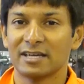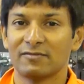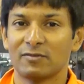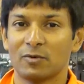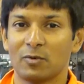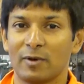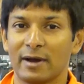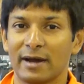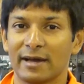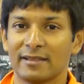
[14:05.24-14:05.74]

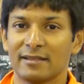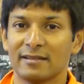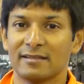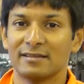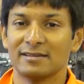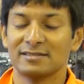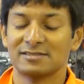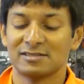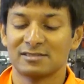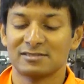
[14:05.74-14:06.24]
giveaway
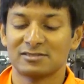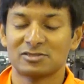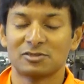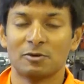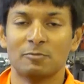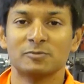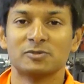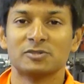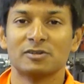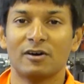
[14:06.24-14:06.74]
that there's
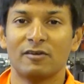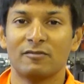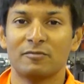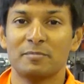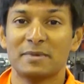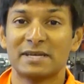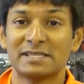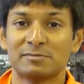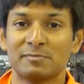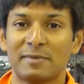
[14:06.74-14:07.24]
some sort of
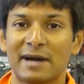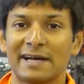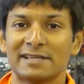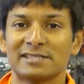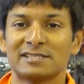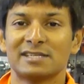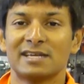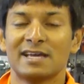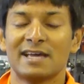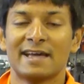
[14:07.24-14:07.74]

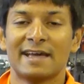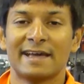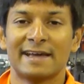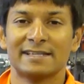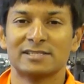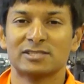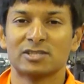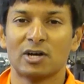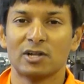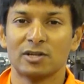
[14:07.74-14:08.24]
mismatch
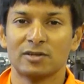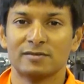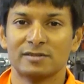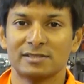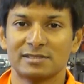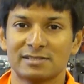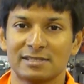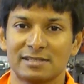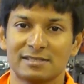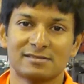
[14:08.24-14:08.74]
in
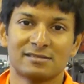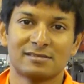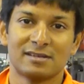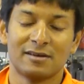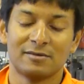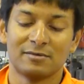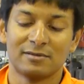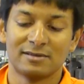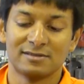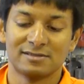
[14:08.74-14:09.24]
tolerances.
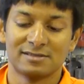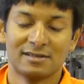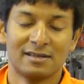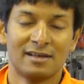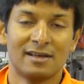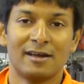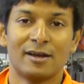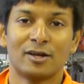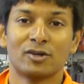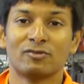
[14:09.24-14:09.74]
So there's
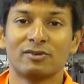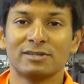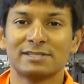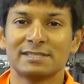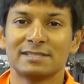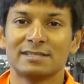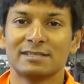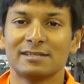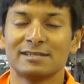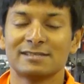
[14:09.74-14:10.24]

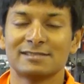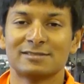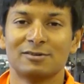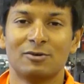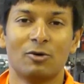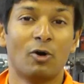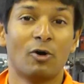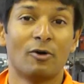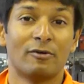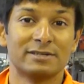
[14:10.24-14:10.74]

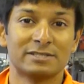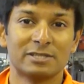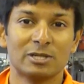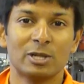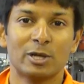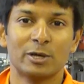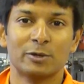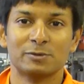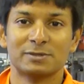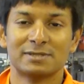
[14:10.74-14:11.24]
grittiness or it's
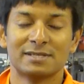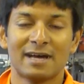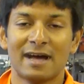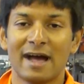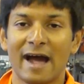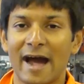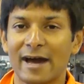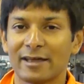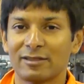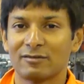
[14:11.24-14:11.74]
loose.
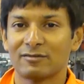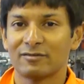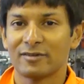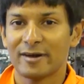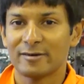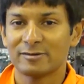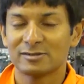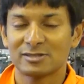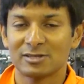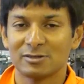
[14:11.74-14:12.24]
Either of
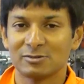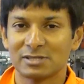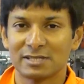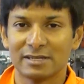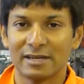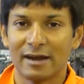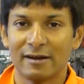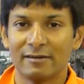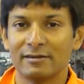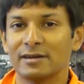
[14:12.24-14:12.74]
those two
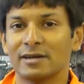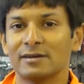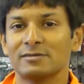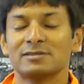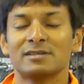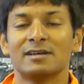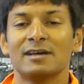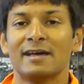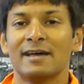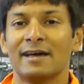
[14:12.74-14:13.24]

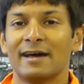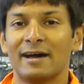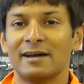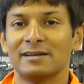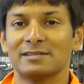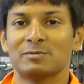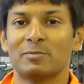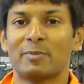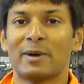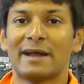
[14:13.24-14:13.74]
scenarios
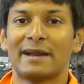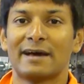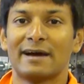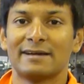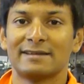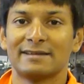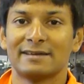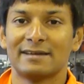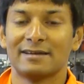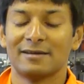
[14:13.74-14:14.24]
is a bad
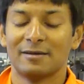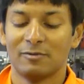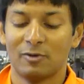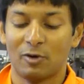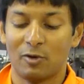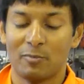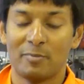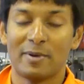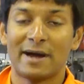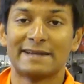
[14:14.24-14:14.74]
idea
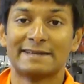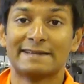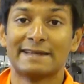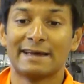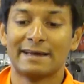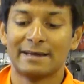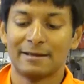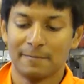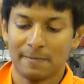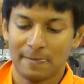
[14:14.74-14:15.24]
or a bad
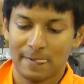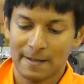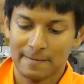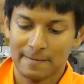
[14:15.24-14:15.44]
day.